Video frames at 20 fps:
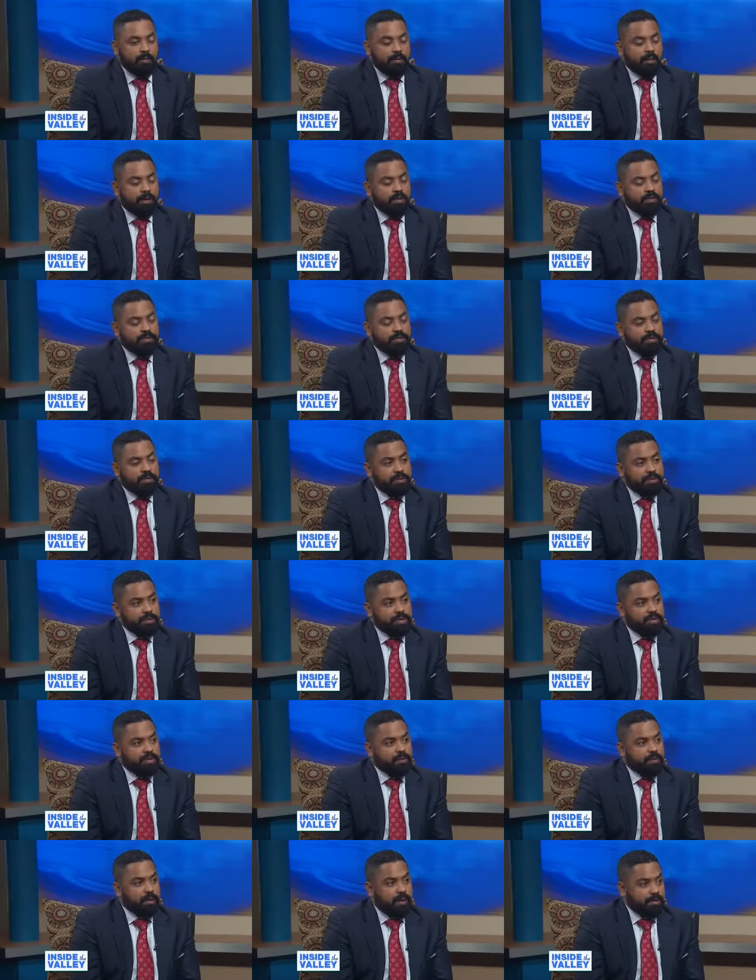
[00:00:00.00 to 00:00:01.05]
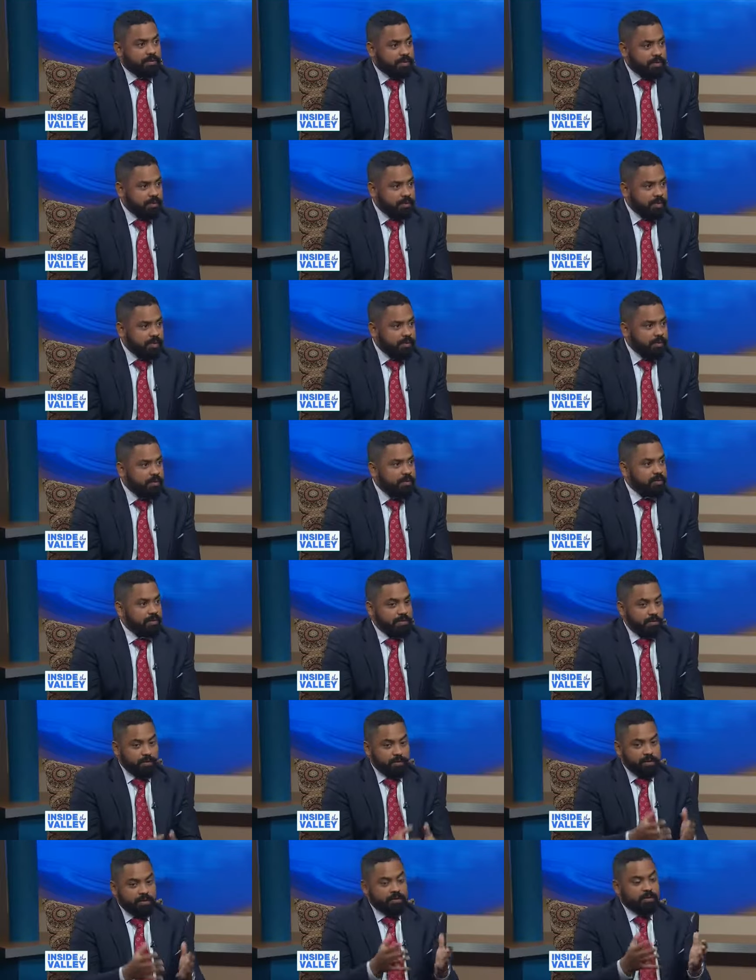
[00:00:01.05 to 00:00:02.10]
also doing sponsorships, so if
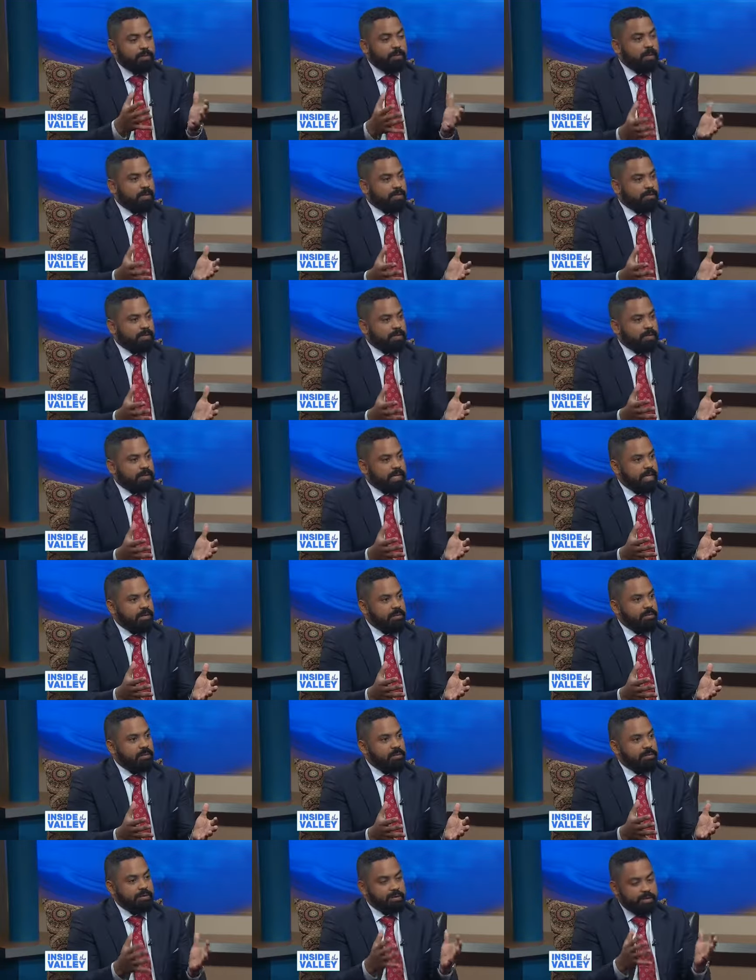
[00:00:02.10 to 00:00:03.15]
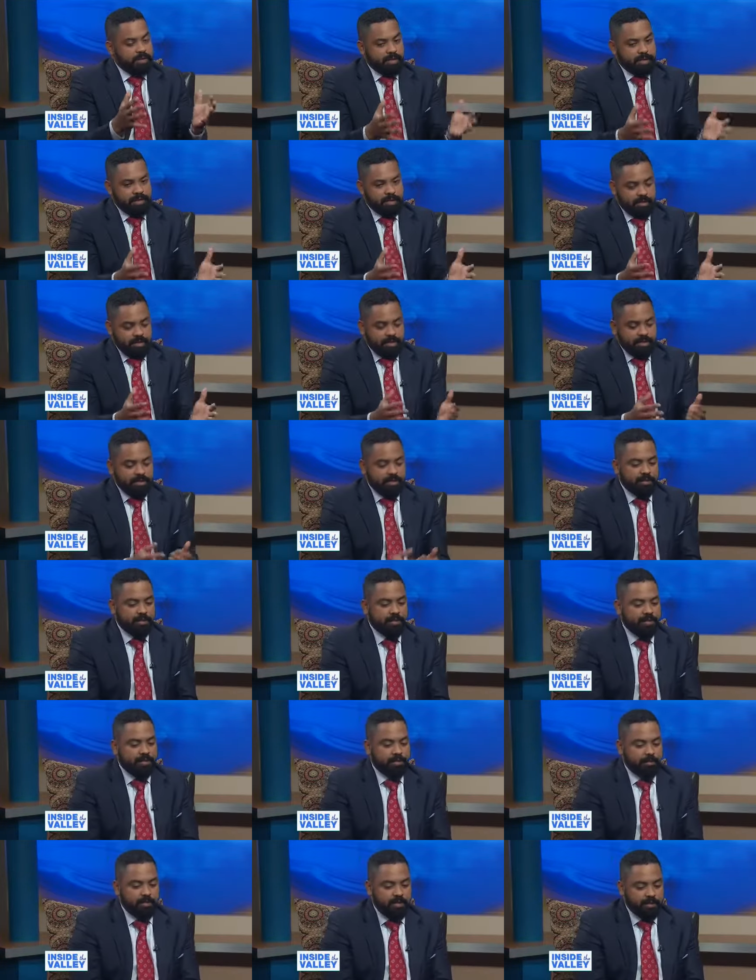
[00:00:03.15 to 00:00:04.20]
you want to sponsor a table, your organization
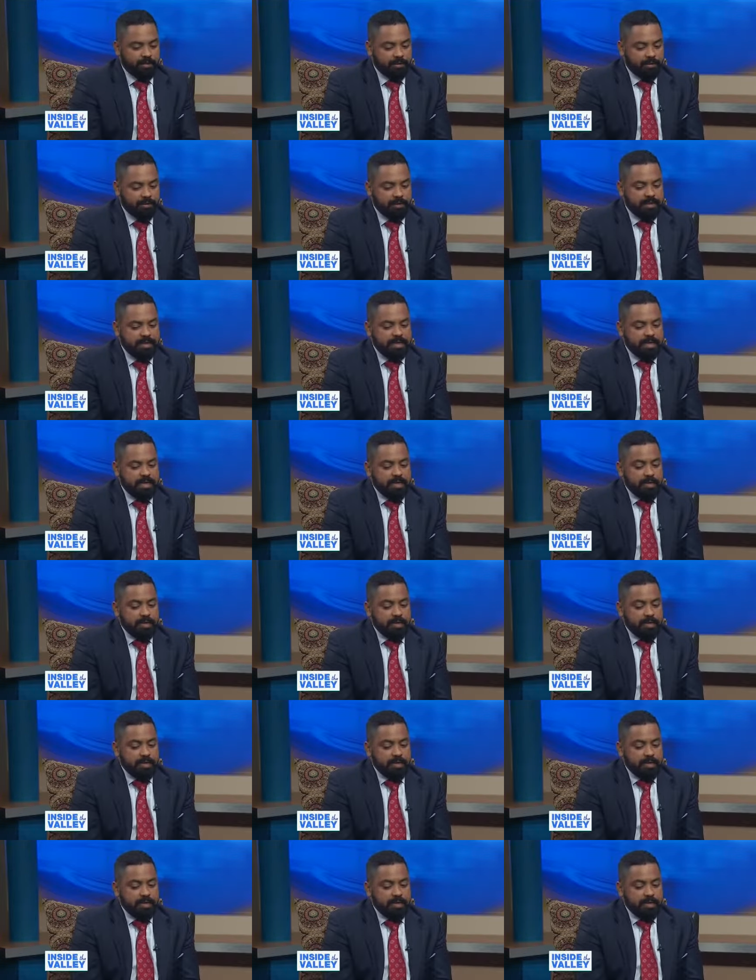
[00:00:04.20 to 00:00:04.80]
can sponsor it.